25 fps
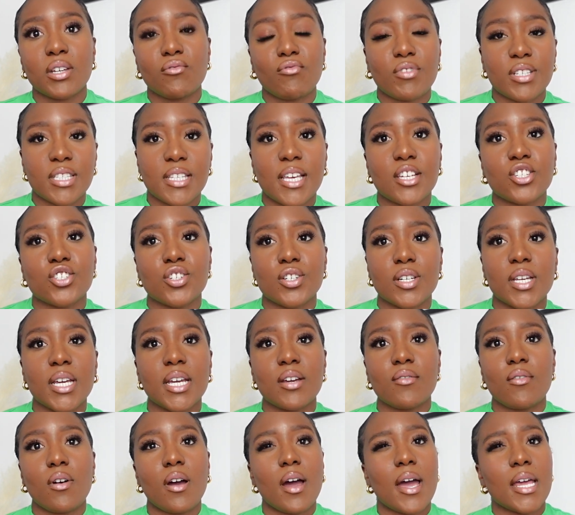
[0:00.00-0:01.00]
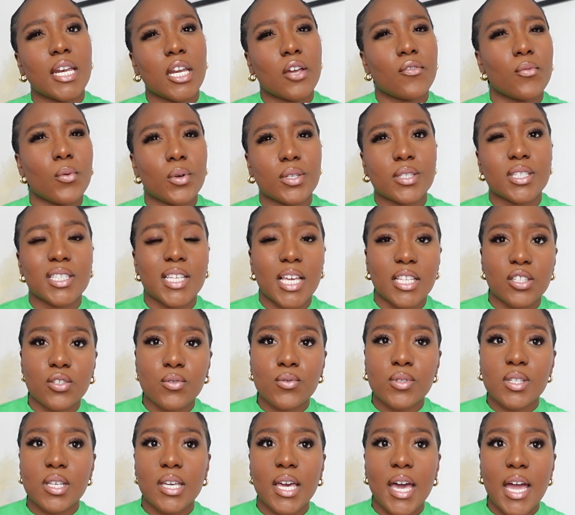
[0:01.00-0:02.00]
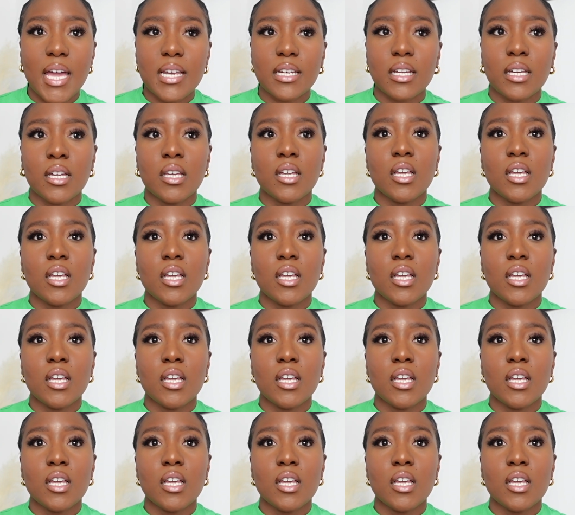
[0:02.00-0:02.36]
recession era and everyone settles again.